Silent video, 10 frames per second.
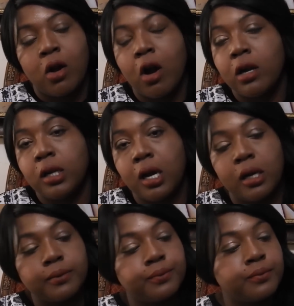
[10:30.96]

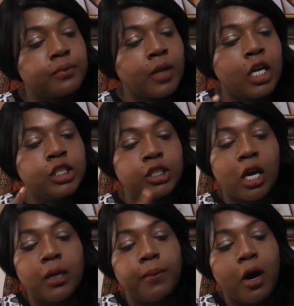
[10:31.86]
Garnon,
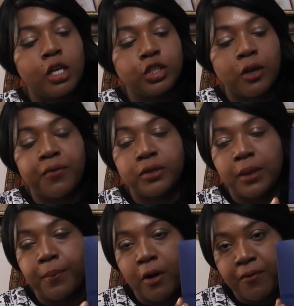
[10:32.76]
Charlemagne, Souffle
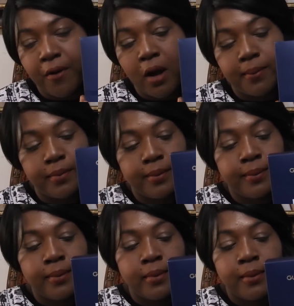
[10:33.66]
de Parfum.
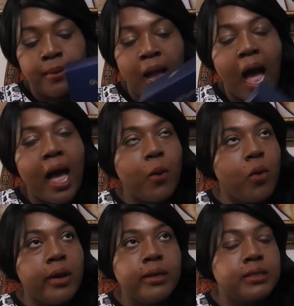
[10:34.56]
I
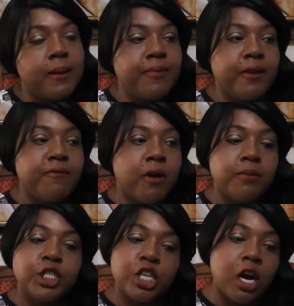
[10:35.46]
wanted something
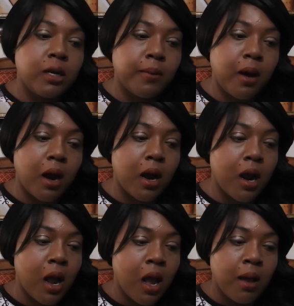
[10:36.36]
from Charlemagne,
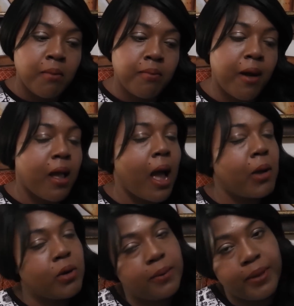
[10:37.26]
but I
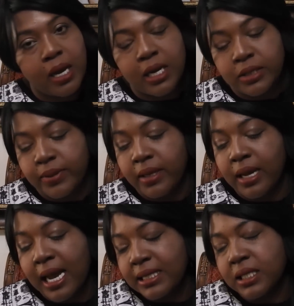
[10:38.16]
want to be honest with you
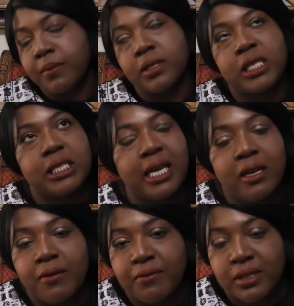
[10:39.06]
guys. As much as I
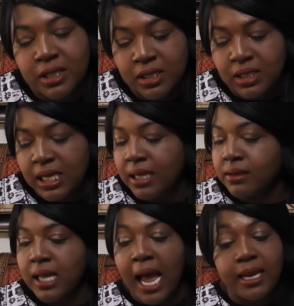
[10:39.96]
love vintage scent,
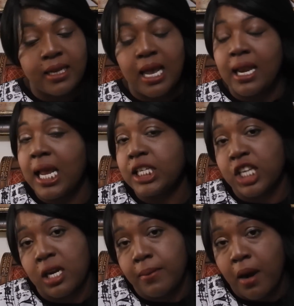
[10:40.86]
I did not like
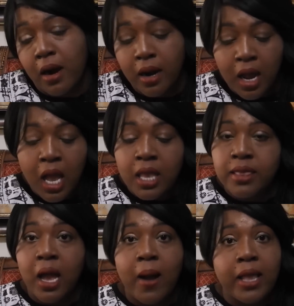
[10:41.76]
Charlemagne.
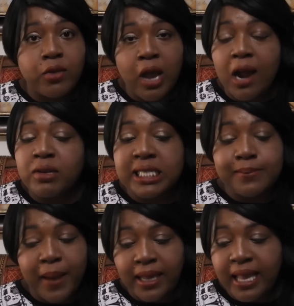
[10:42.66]
Now, I
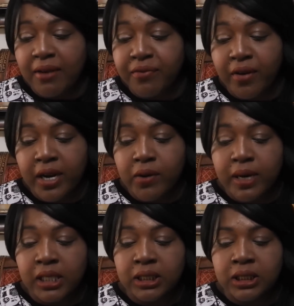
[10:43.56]
respect that
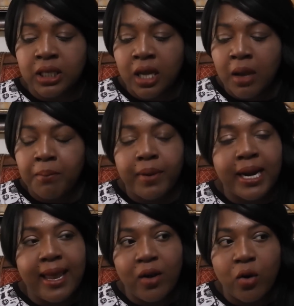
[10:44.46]
fragrance, but
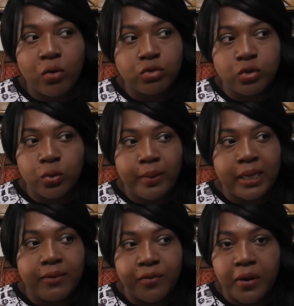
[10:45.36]
I own too
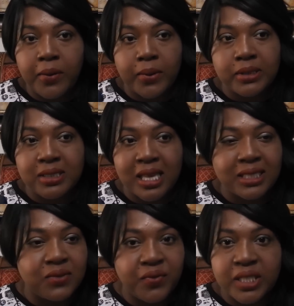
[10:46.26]
many fragrances
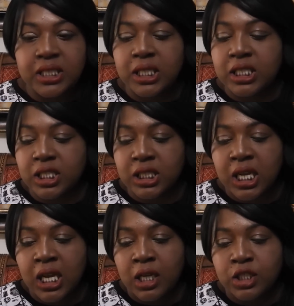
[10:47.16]
that's vintage
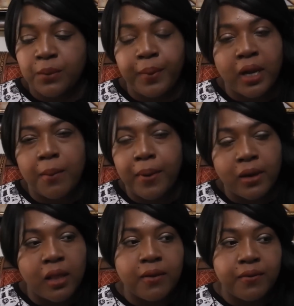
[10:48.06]
to pick up
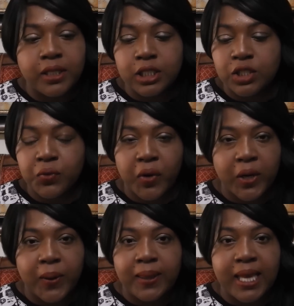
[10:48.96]
another vintage
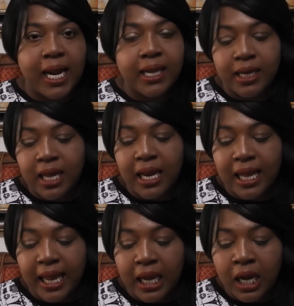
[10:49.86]
fragrance that I did not
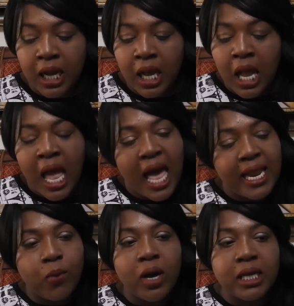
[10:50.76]
like. And
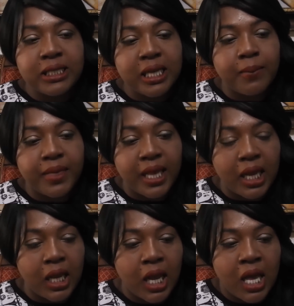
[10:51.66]
I wanted
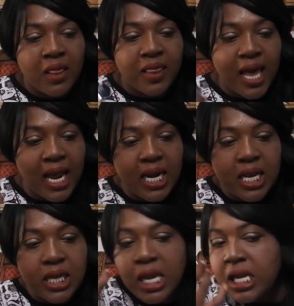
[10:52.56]
something that
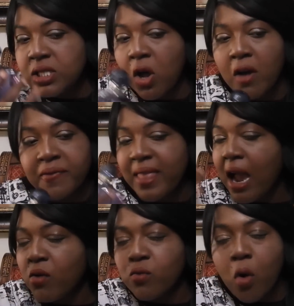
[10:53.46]
is of
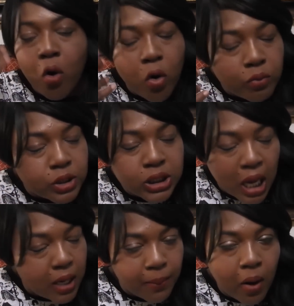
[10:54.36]
that Rome
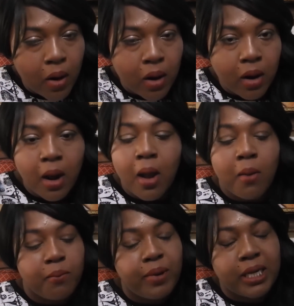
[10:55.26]
Charlemagne,
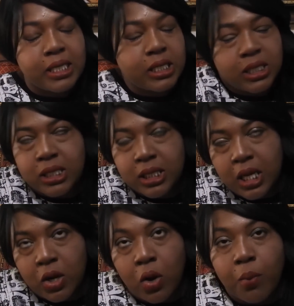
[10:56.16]
but it's,
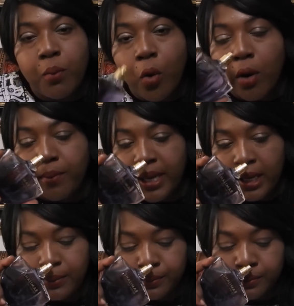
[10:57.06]
you know, more
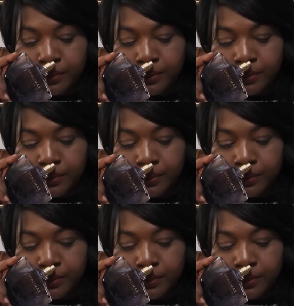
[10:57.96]
me.